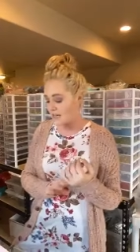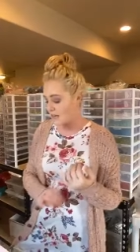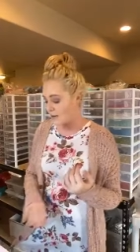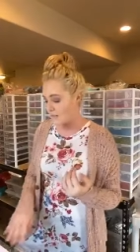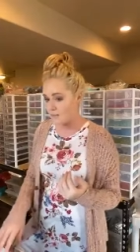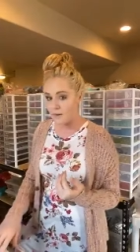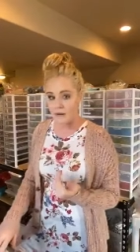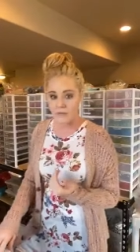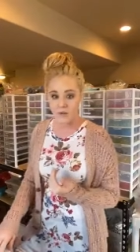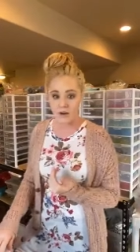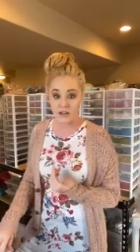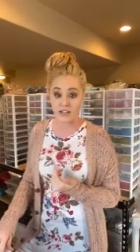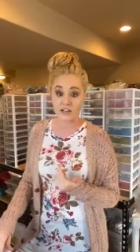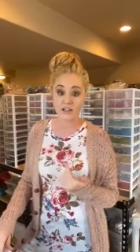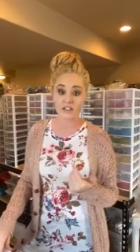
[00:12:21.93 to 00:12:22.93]
But
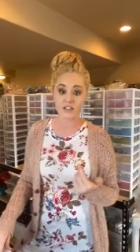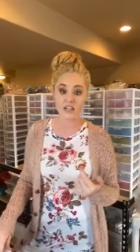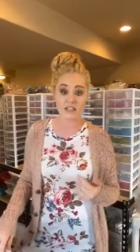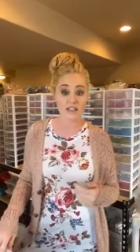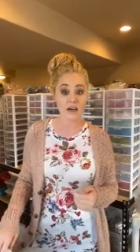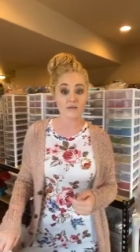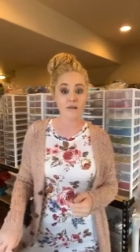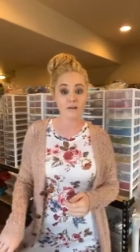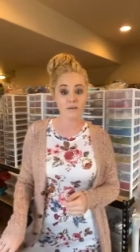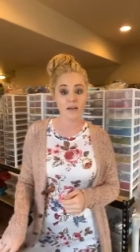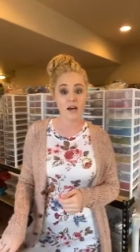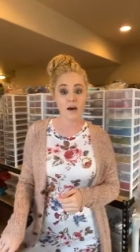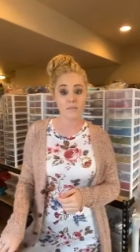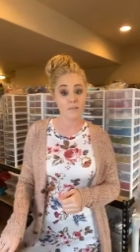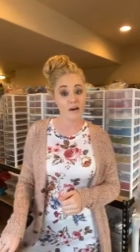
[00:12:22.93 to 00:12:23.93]
Morgan, I'll check that when we
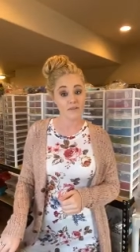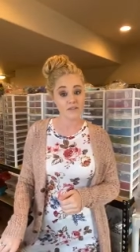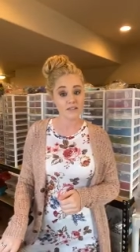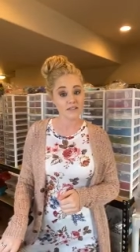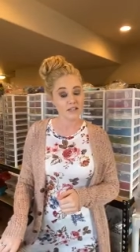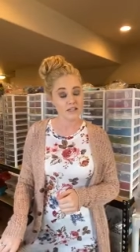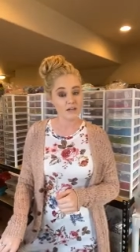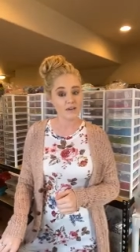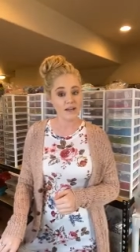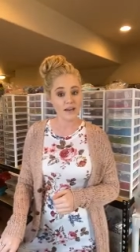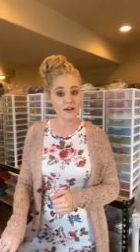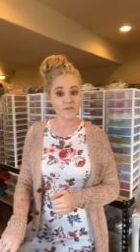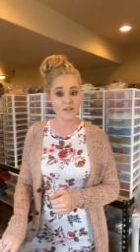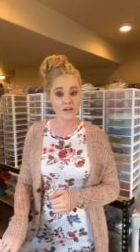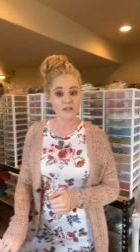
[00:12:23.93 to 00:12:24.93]
hop off because I know I
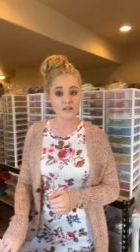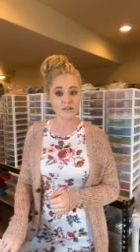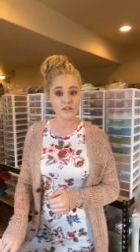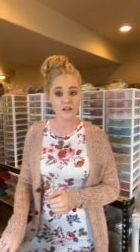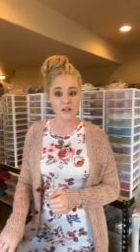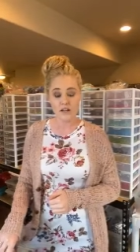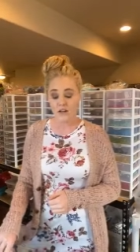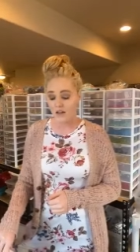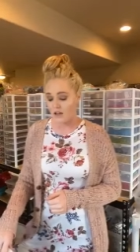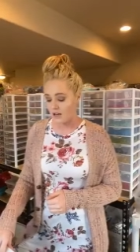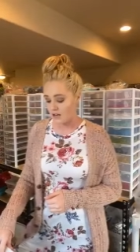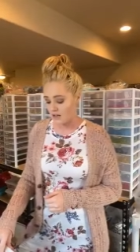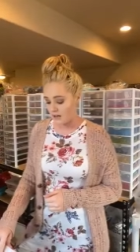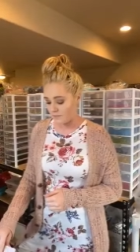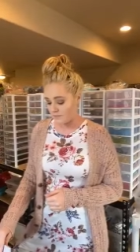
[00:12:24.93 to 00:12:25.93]
have those.
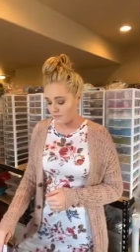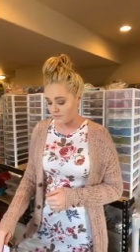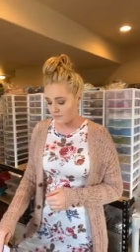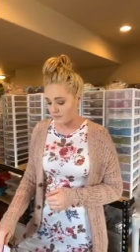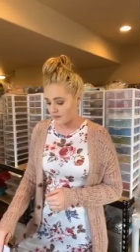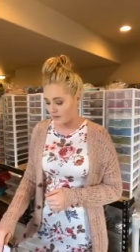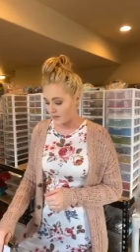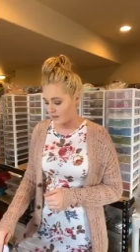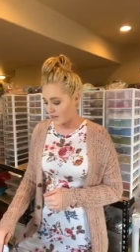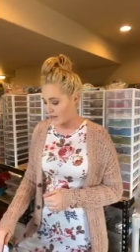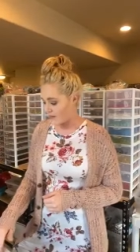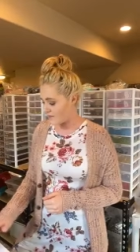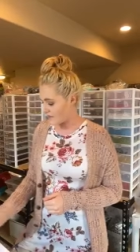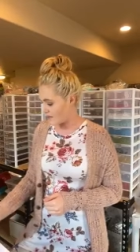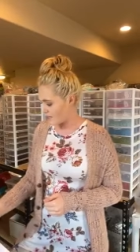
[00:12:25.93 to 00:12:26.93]
Um,
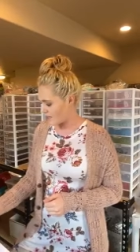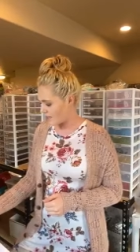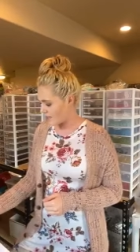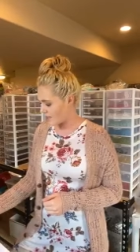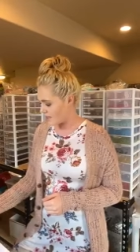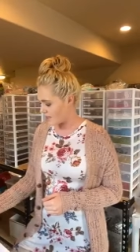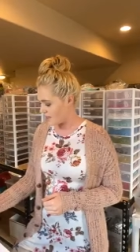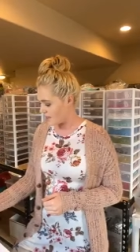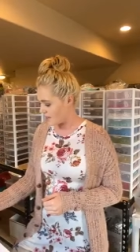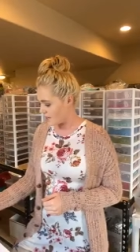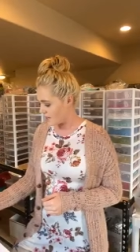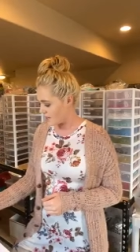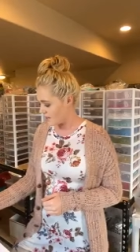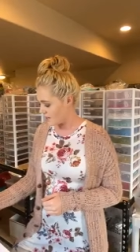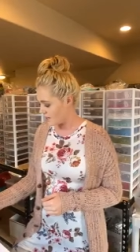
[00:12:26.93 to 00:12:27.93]
and then
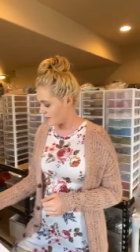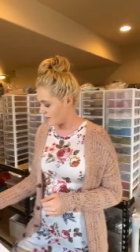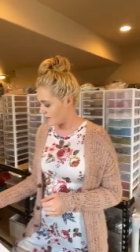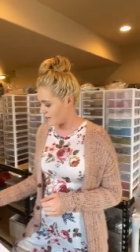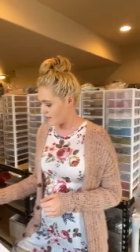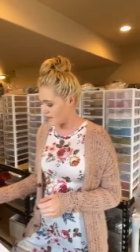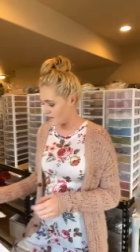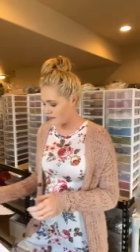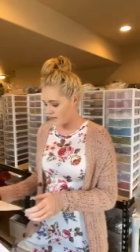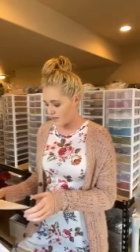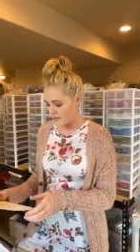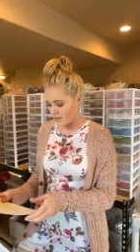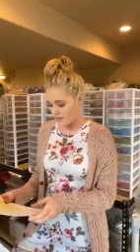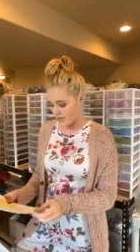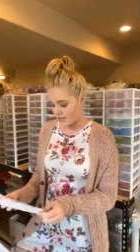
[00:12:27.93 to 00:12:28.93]

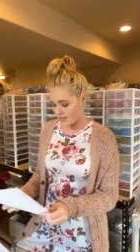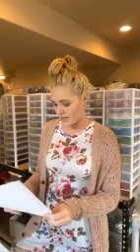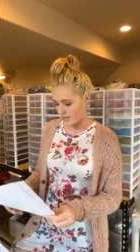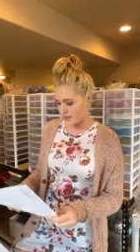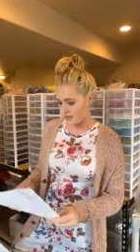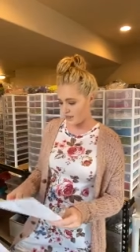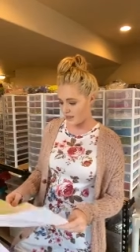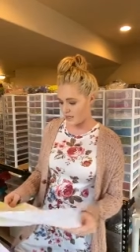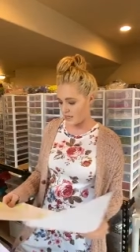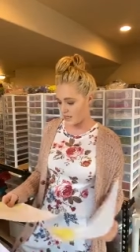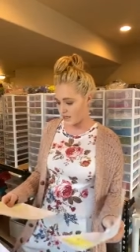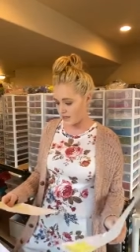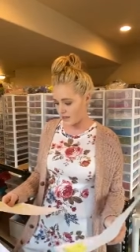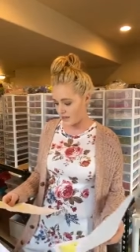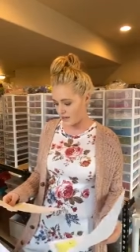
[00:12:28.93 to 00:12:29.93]
I think
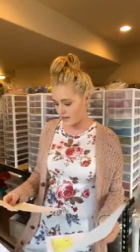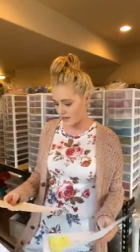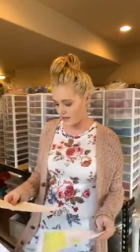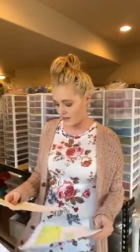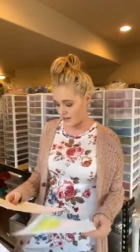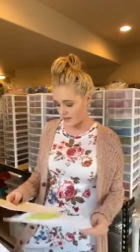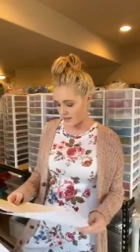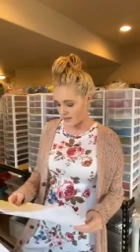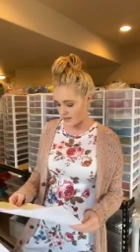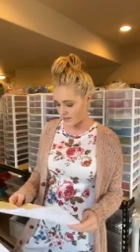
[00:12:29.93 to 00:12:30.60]
I got,